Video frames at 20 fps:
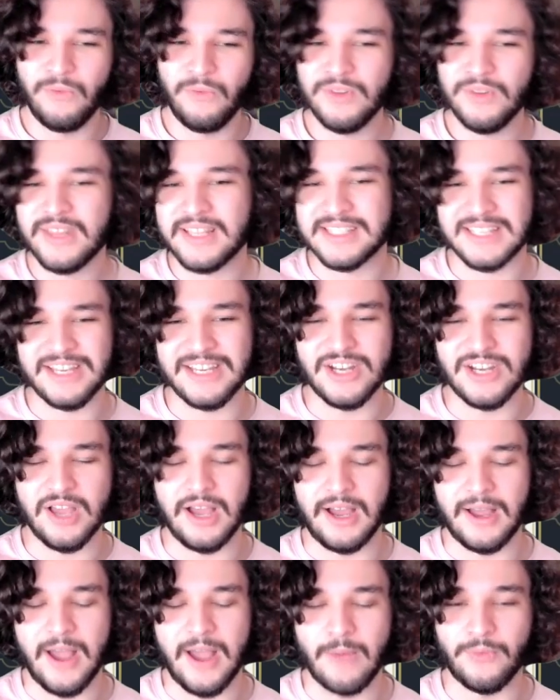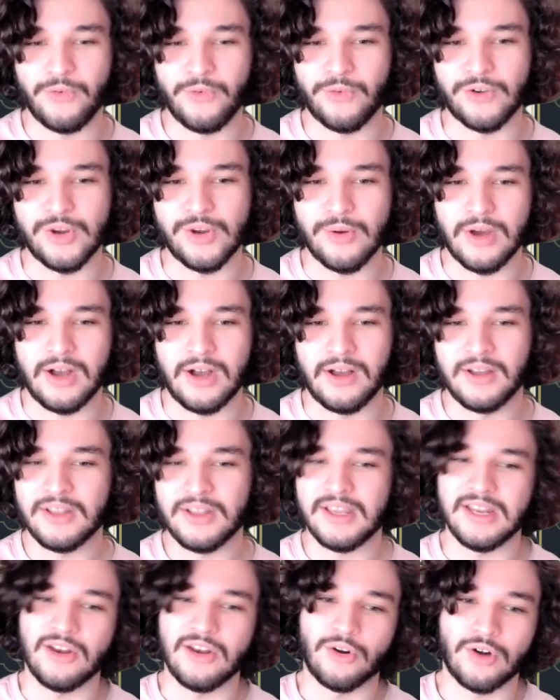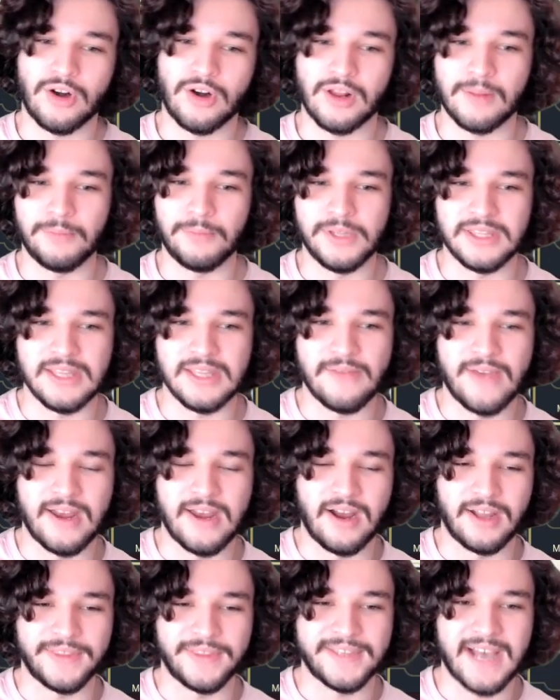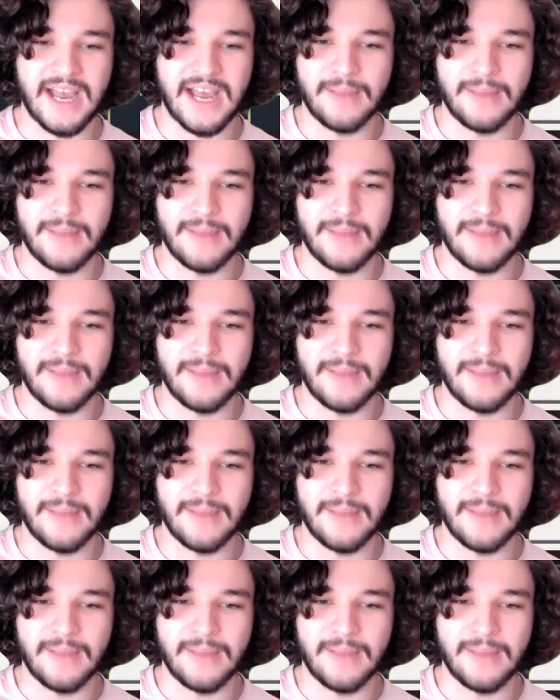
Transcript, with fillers: that's in, uh, helpful for you all in order to complete the event on time